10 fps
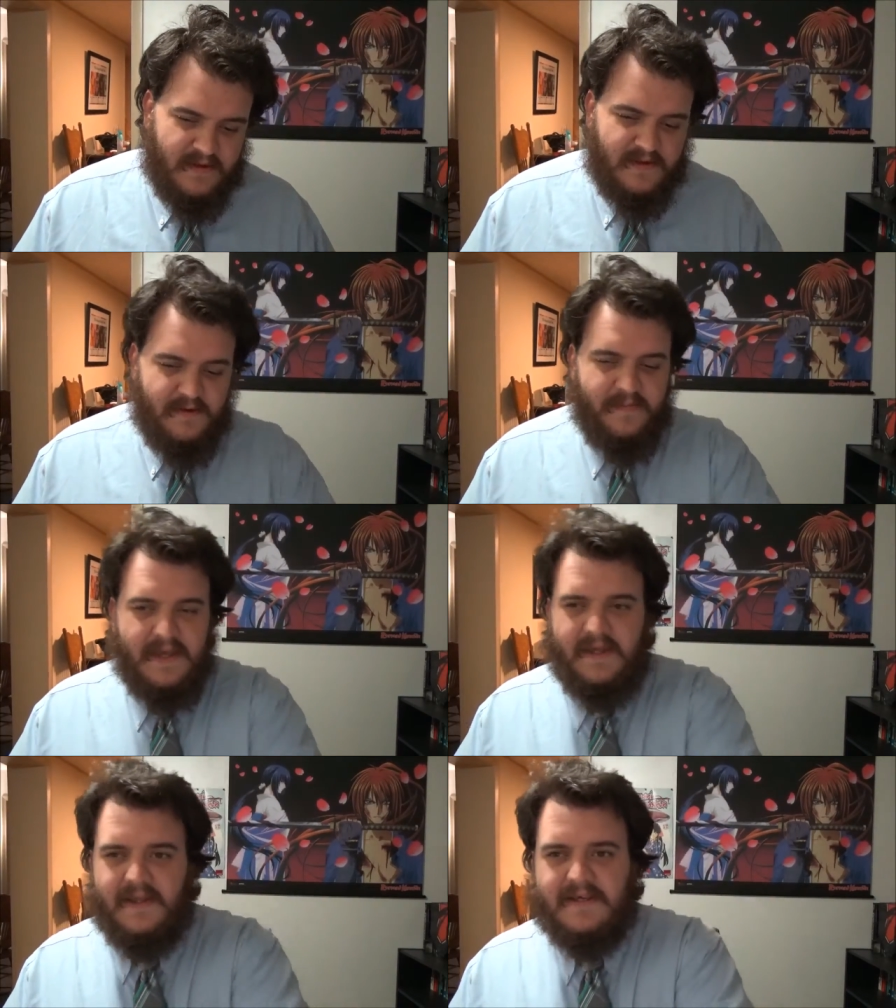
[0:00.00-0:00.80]
to
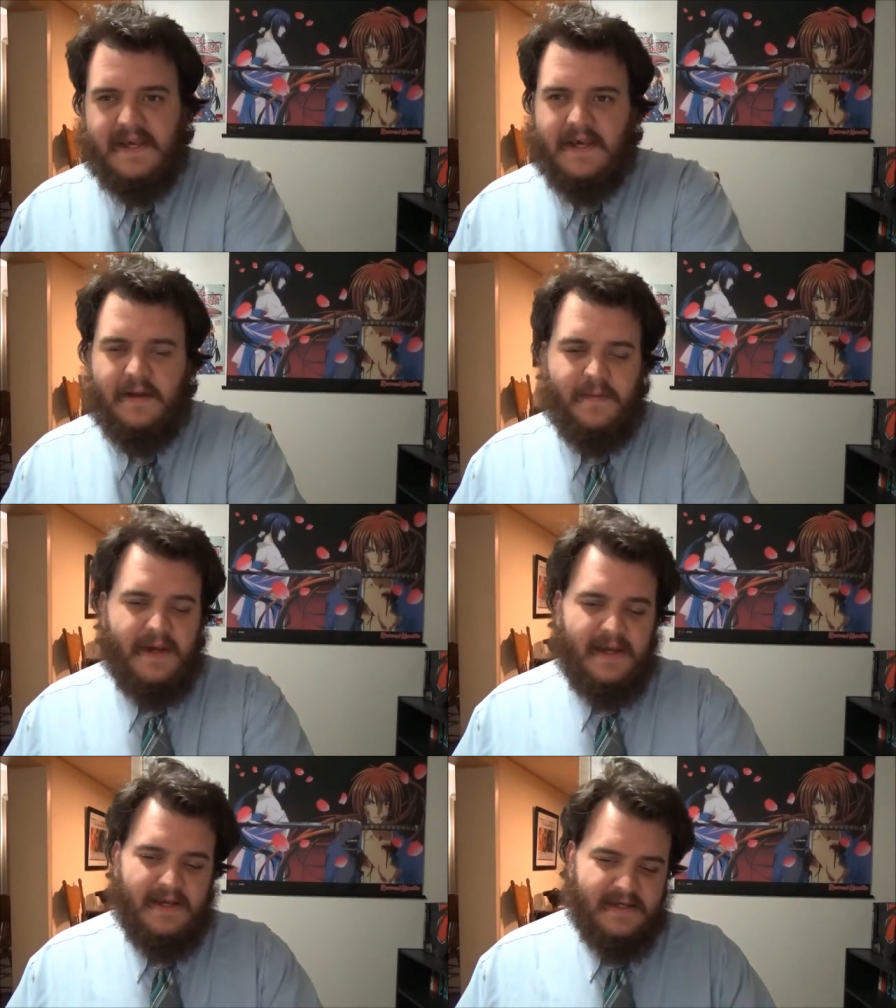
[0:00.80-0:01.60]
me, this anime
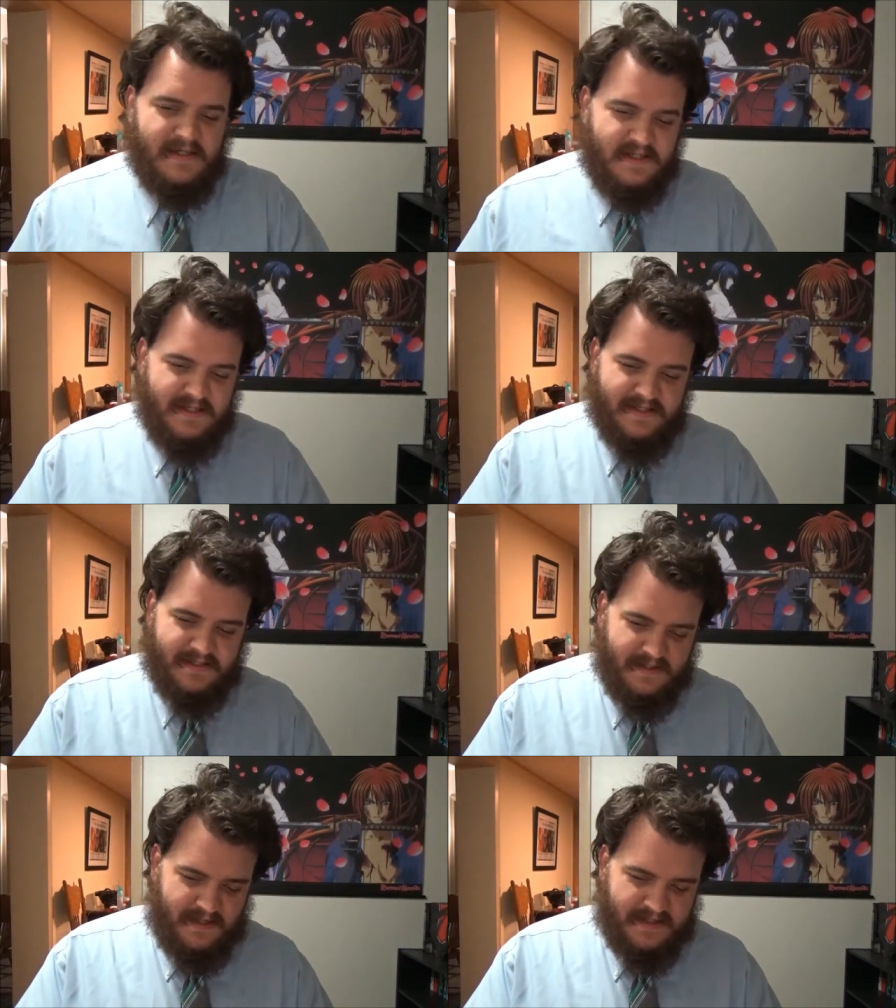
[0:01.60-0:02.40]
is just,
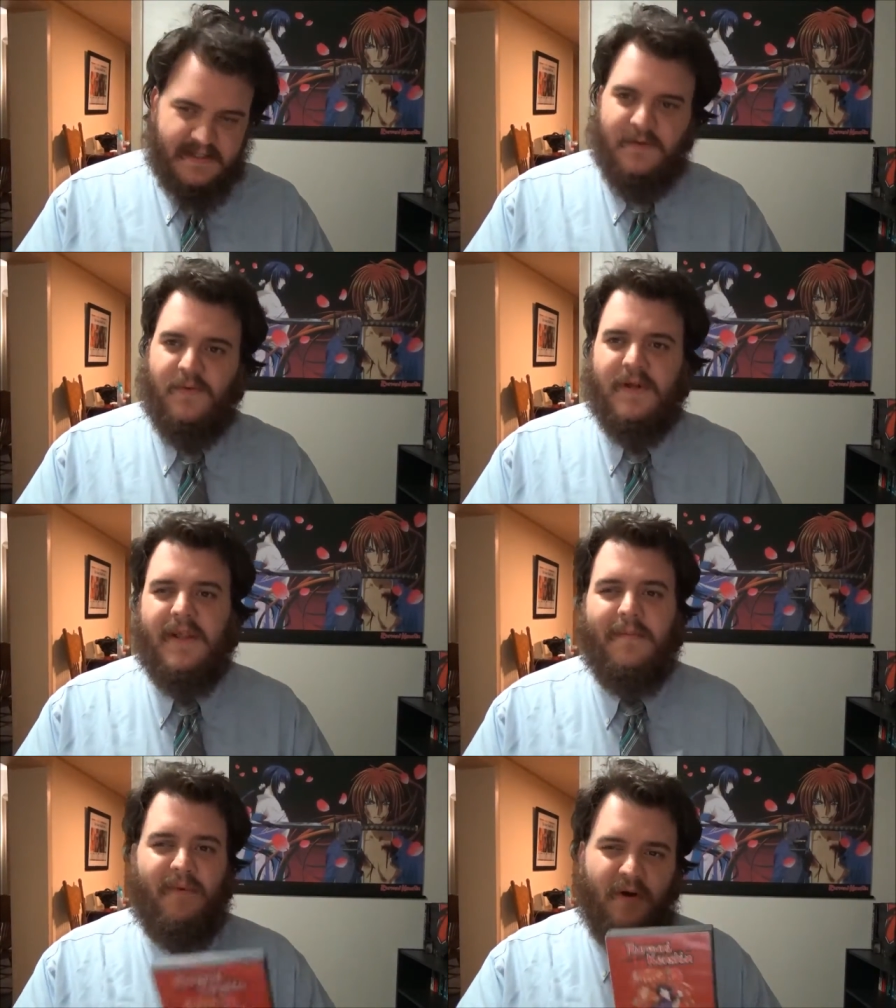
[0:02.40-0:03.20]
it's the one
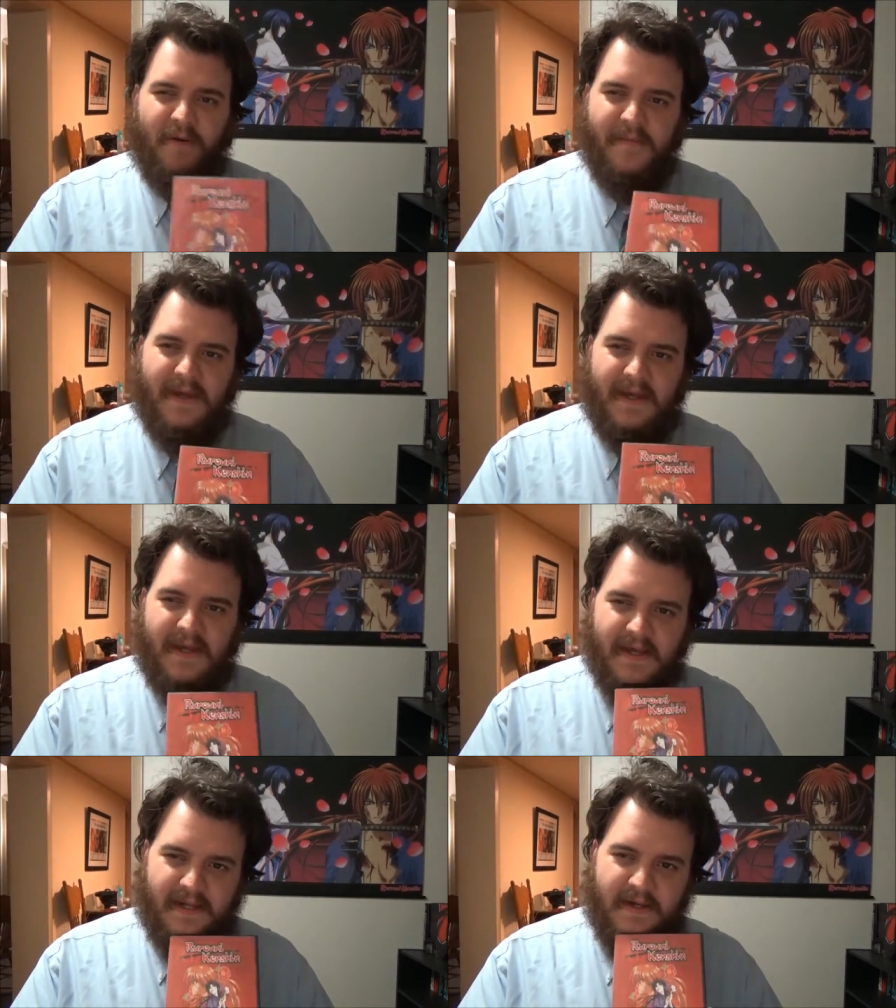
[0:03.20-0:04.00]
that brought
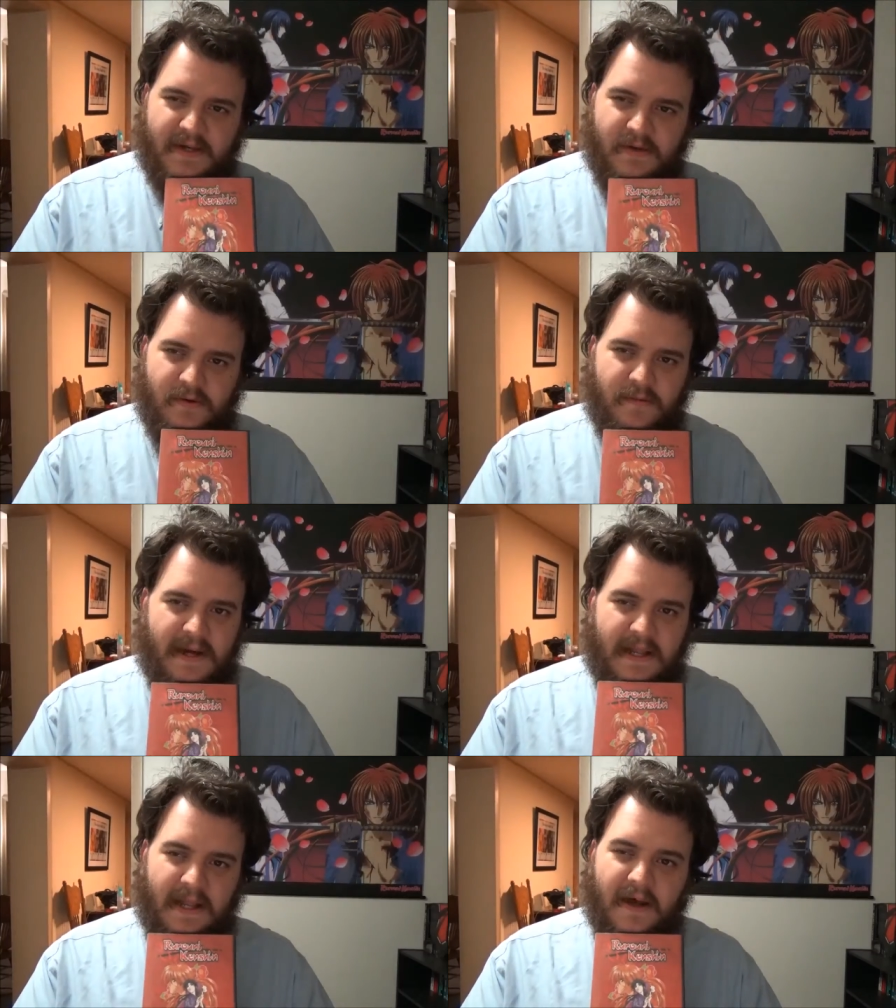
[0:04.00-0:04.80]
me into
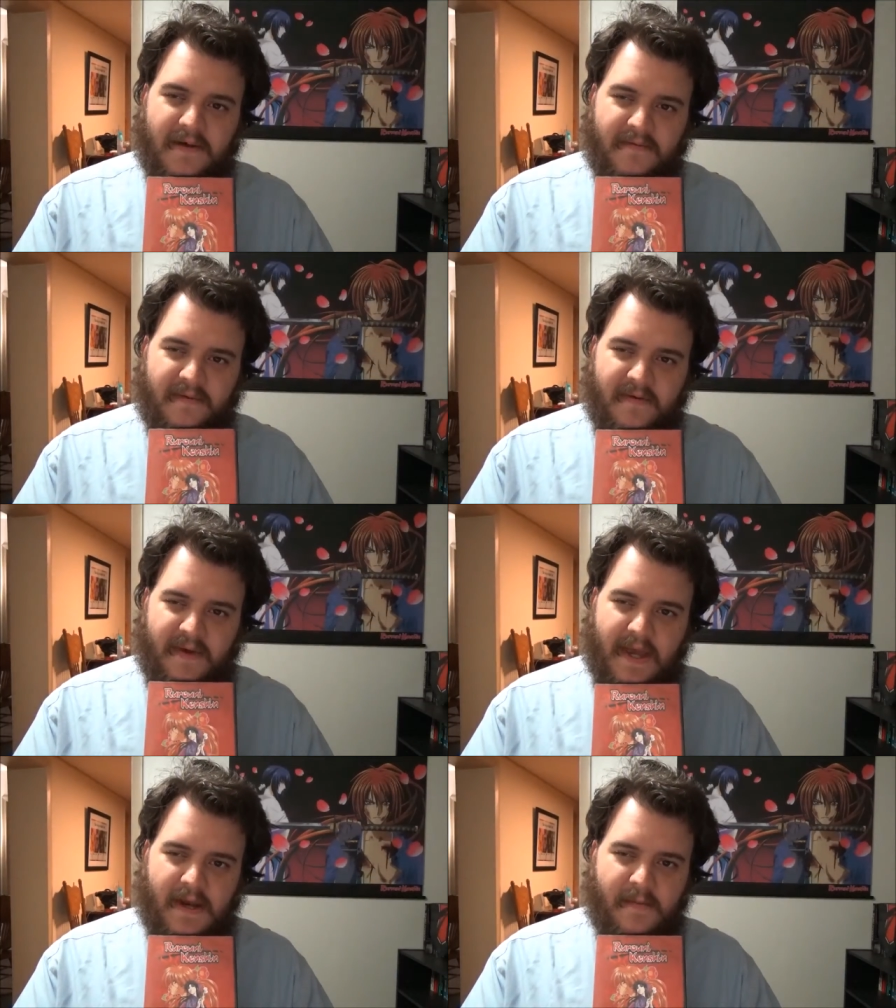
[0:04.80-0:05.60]
my love
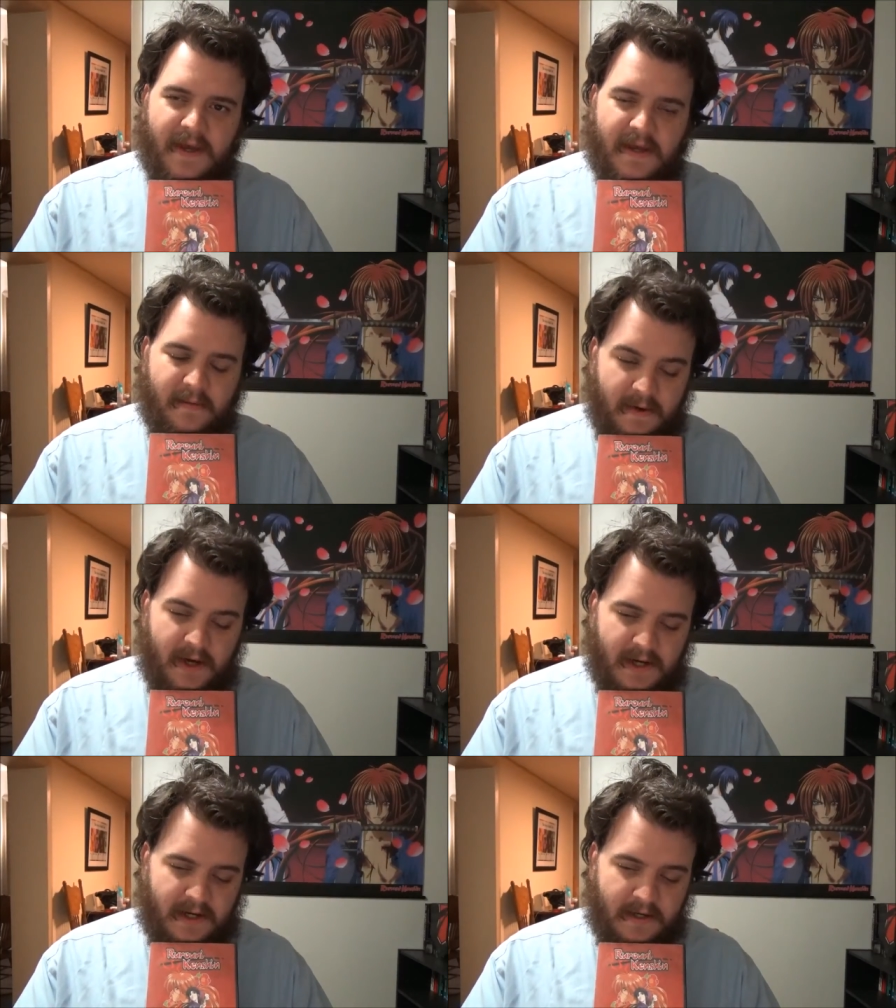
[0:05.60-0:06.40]
of anime and
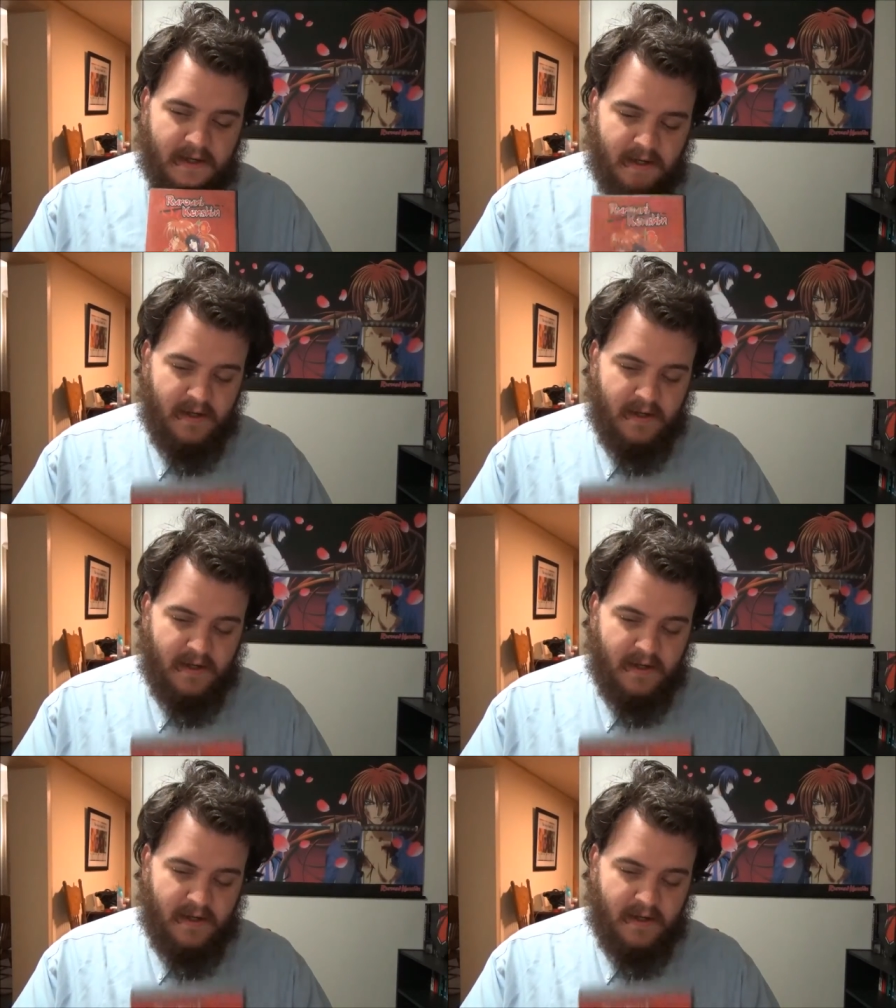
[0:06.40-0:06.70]
manga.